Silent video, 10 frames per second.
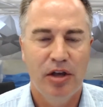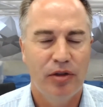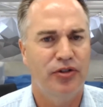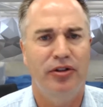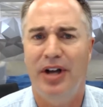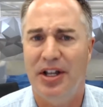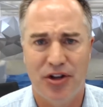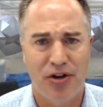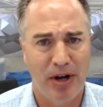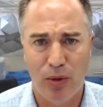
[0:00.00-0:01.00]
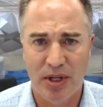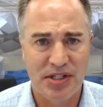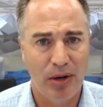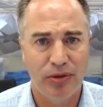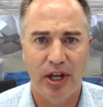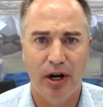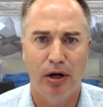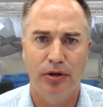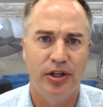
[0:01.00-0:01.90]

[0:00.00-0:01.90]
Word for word: There's lots of great ones out there.